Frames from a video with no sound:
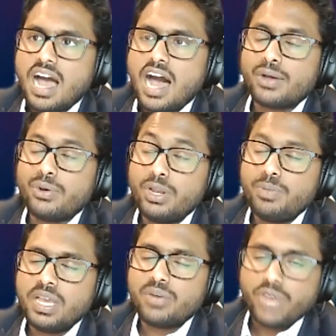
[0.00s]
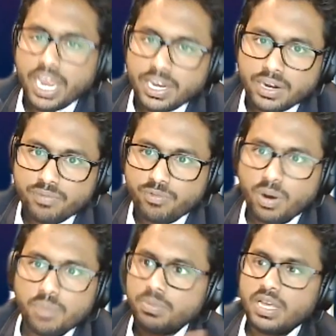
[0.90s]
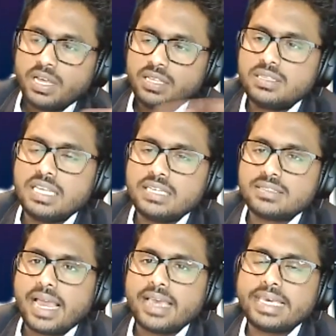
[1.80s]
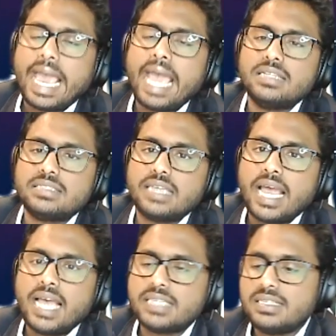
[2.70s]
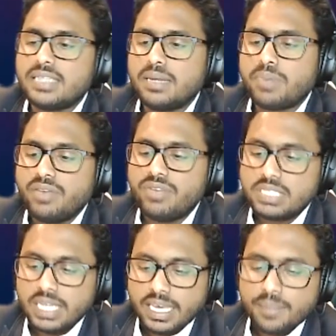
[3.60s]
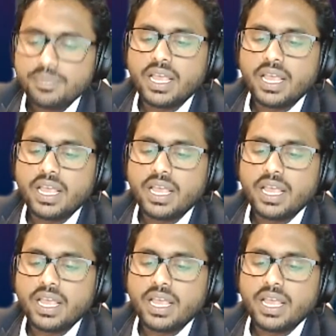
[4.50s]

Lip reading: are going to be created from things like GANs, as I said previously.